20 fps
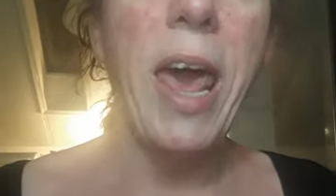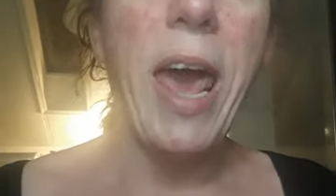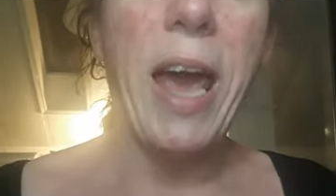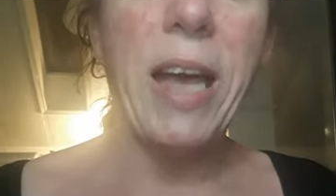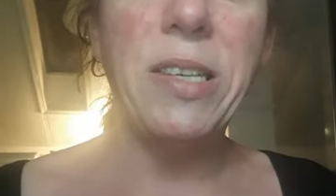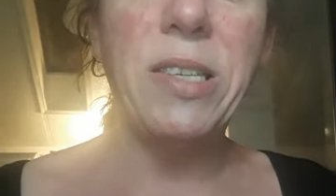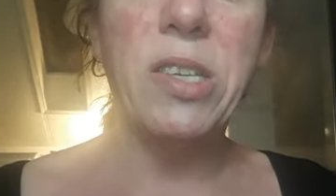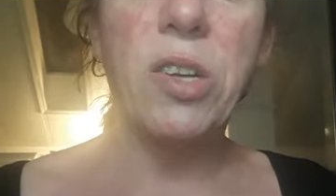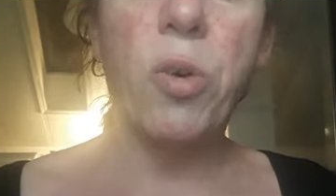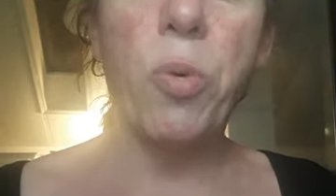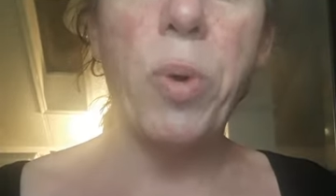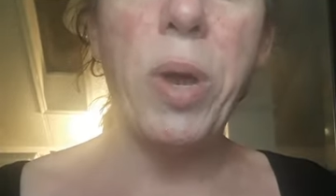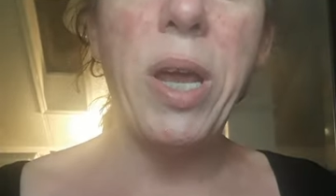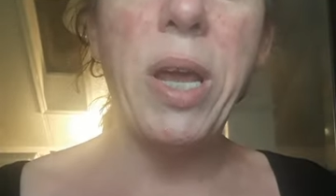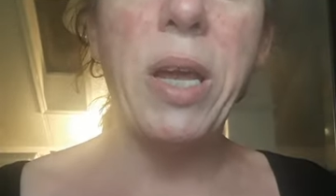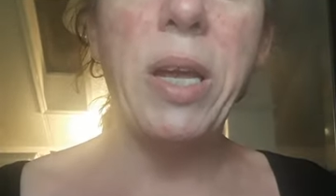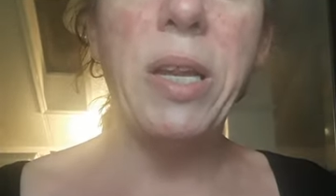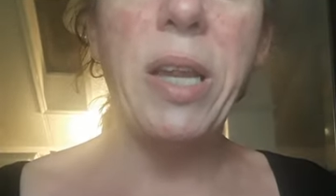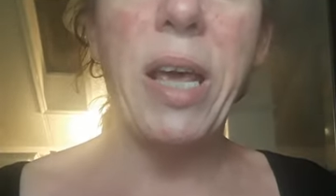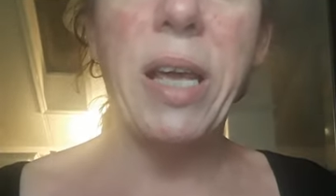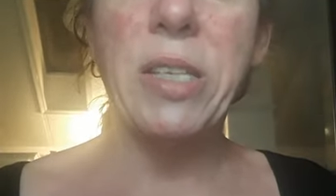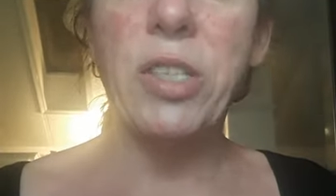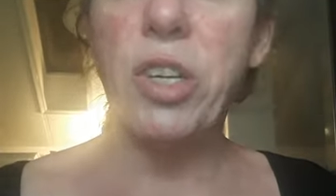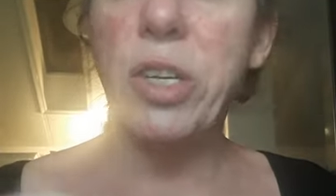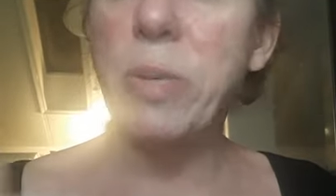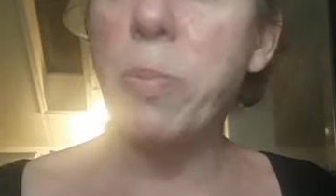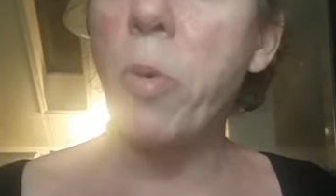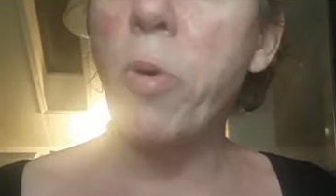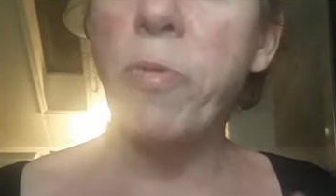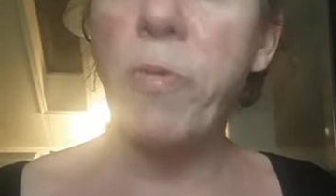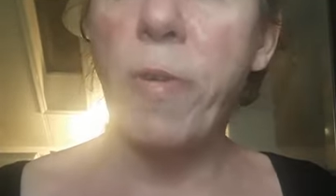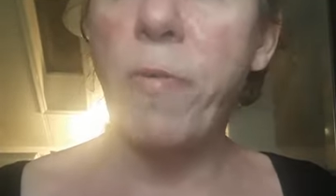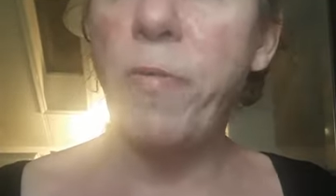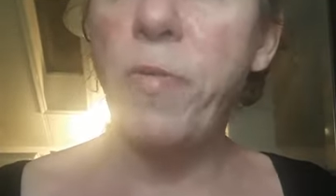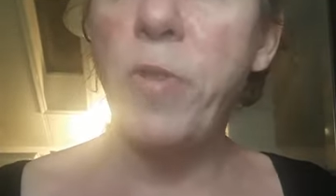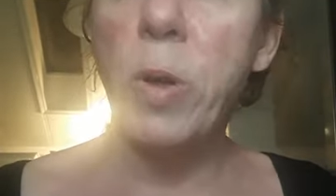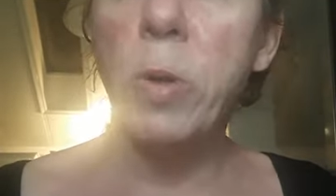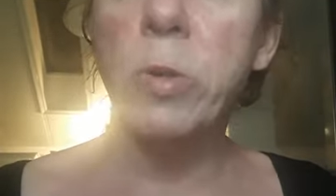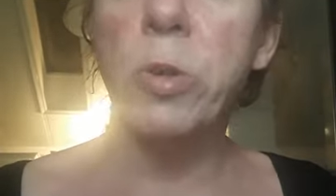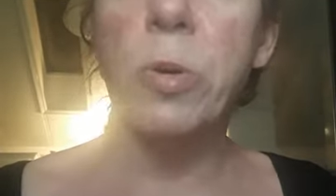A screen is just more of a
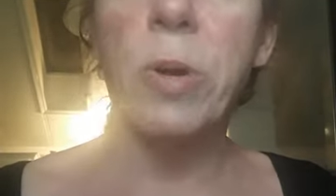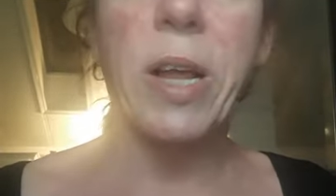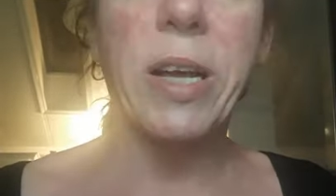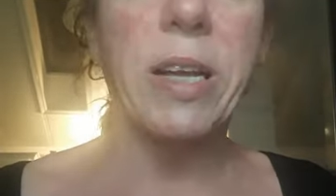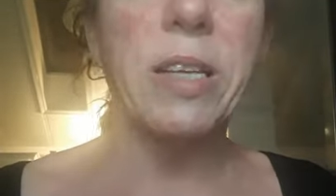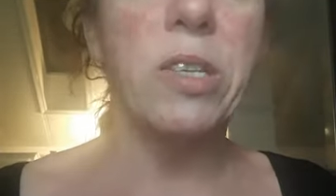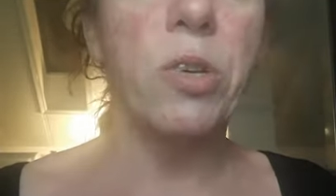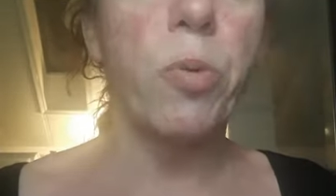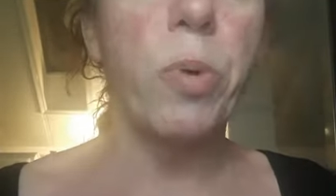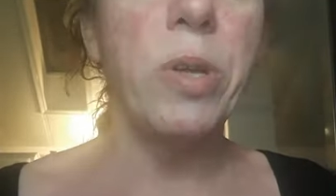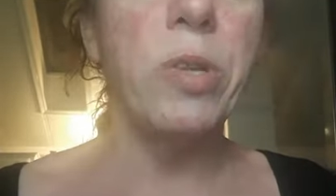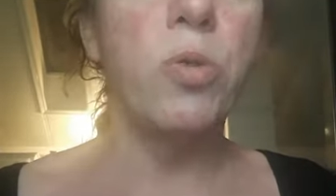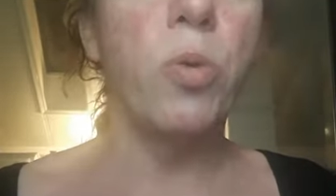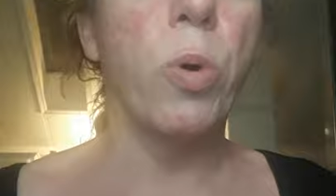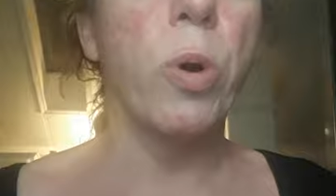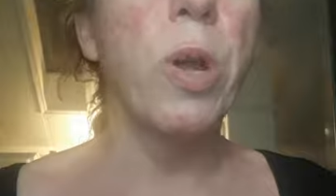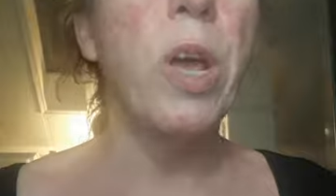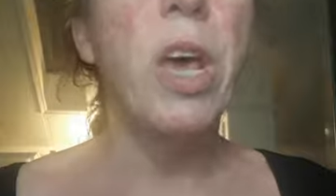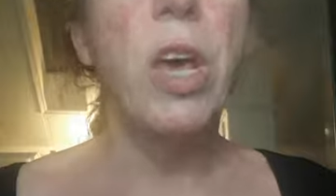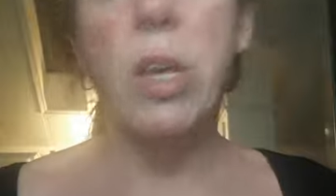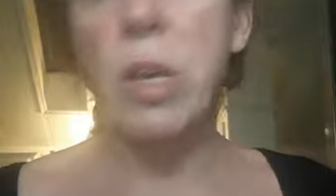filter, like a screen door.